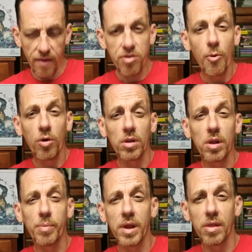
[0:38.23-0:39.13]
I've spoken a
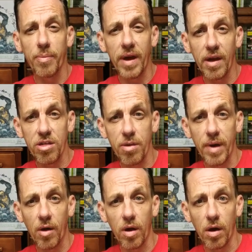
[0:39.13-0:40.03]
little bit in the past
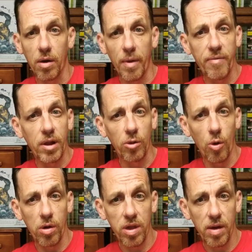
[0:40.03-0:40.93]
about I've been a
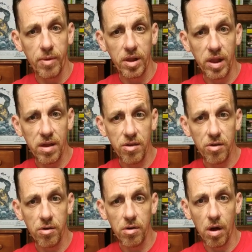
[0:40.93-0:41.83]
long time
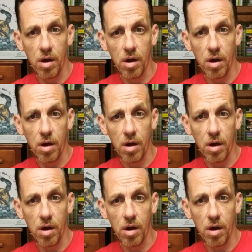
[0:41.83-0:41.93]
collector.